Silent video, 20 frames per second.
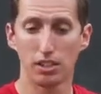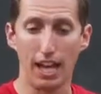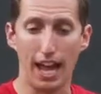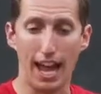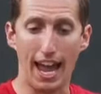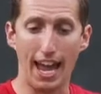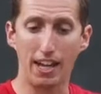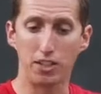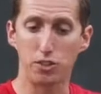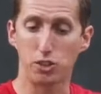
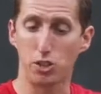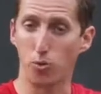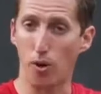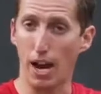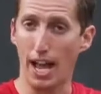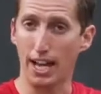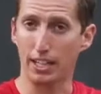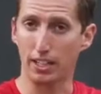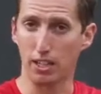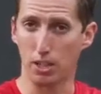as the
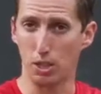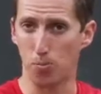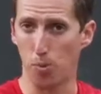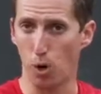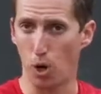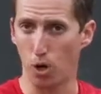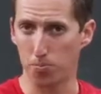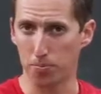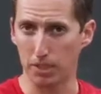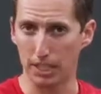racket and the
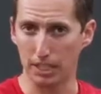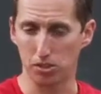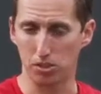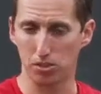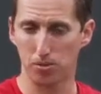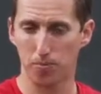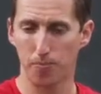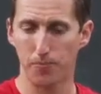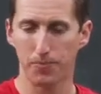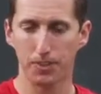ball meet.